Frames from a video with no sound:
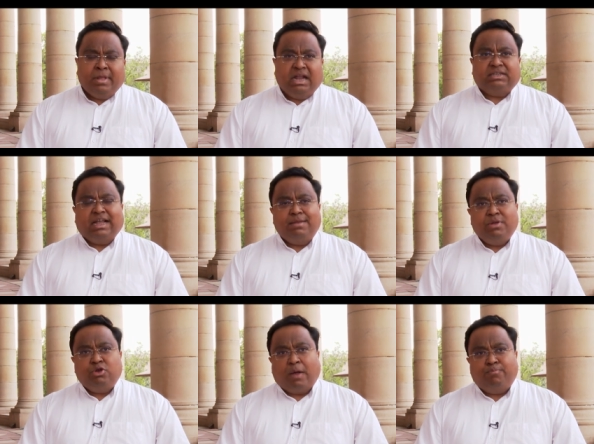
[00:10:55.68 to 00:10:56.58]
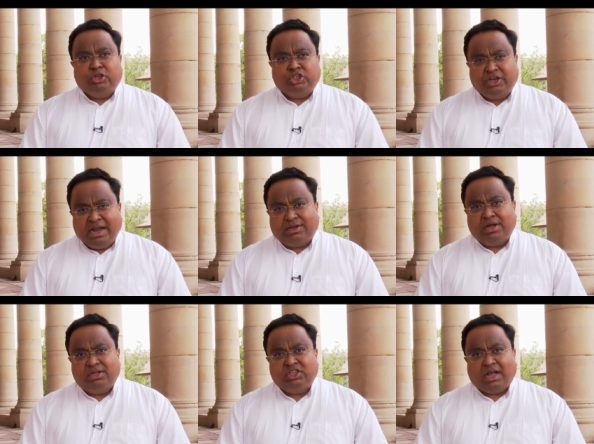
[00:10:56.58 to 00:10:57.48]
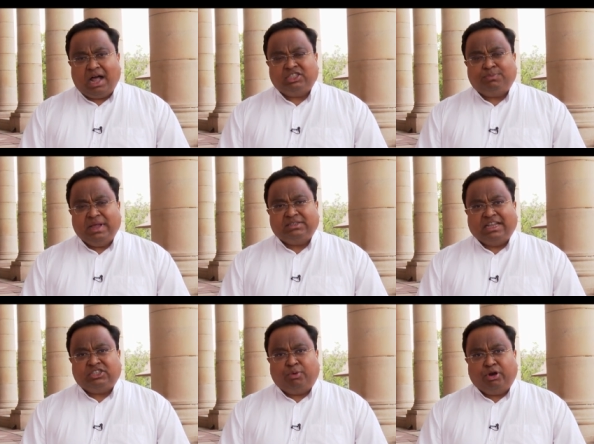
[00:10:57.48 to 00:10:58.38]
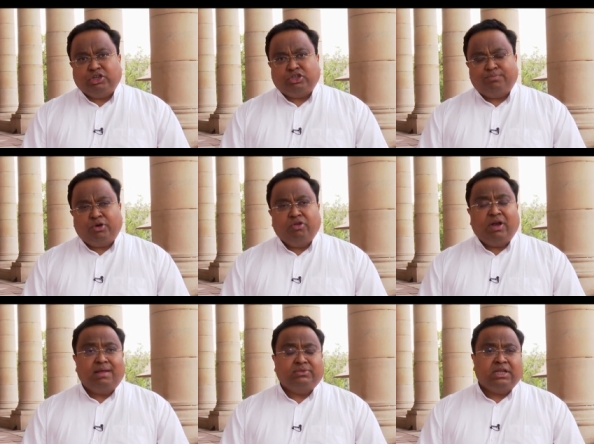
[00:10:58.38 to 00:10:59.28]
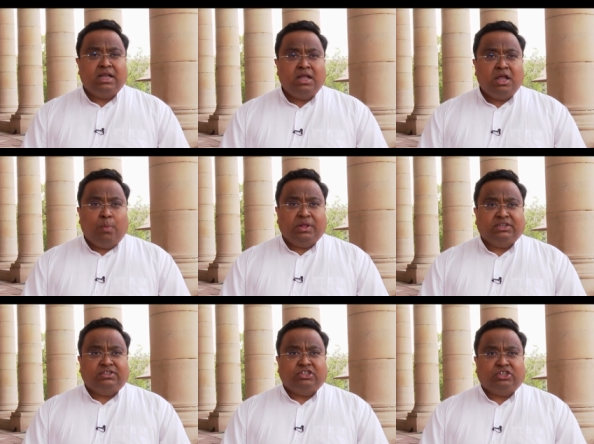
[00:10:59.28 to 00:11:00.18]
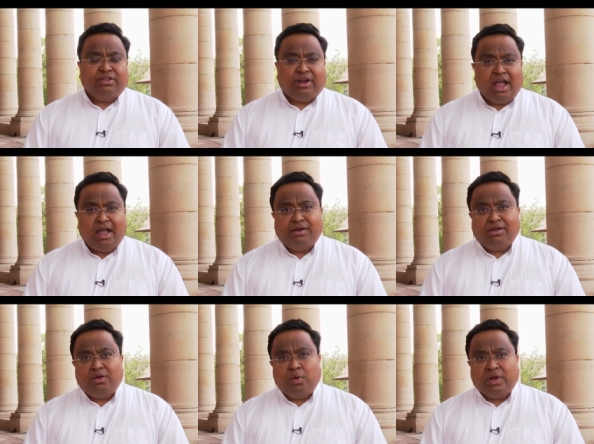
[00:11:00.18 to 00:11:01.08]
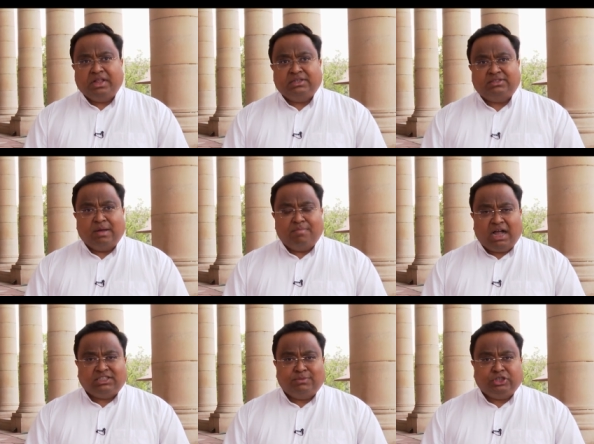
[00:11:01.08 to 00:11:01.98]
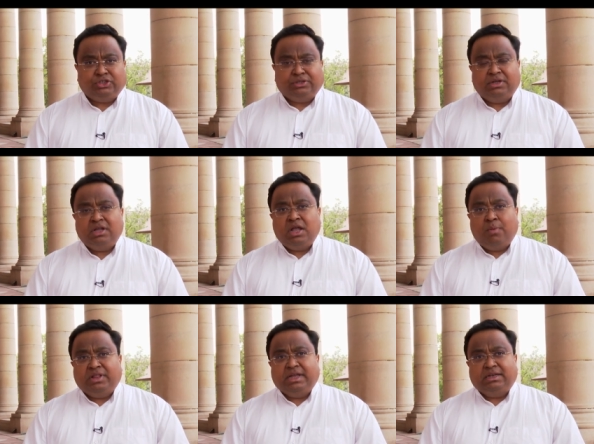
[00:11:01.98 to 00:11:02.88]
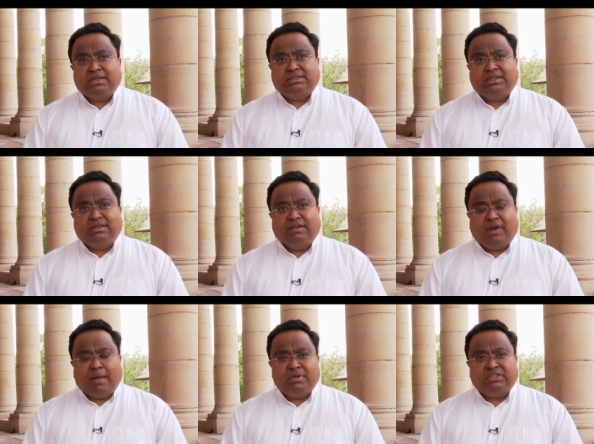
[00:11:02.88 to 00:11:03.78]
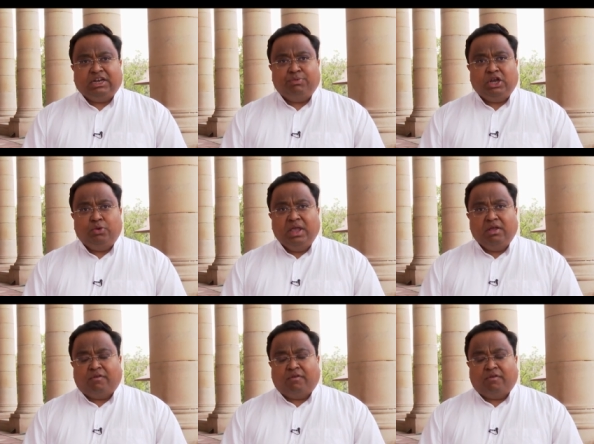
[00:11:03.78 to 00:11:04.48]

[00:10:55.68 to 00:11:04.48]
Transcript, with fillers: It has helped me to appreciate our space exploration programs, whether it's the Chandrayaan, whether it's the Mars mission, whether it is the developments that we are doing